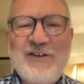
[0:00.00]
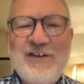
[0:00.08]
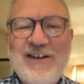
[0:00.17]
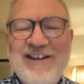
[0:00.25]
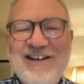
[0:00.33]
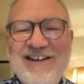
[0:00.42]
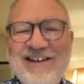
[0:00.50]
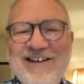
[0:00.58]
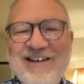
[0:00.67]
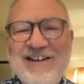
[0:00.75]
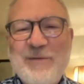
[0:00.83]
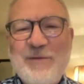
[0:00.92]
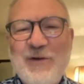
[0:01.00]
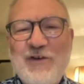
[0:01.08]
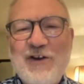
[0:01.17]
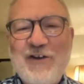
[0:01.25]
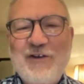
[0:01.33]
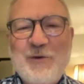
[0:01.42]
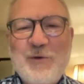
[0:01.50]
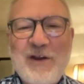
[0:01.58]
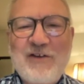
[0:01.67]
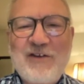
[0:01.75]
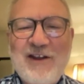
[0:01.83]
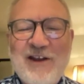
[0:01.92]
just give the church
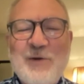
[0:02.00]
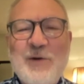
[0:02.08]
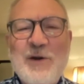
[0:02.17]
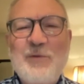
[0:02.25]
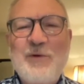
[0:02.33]
a quick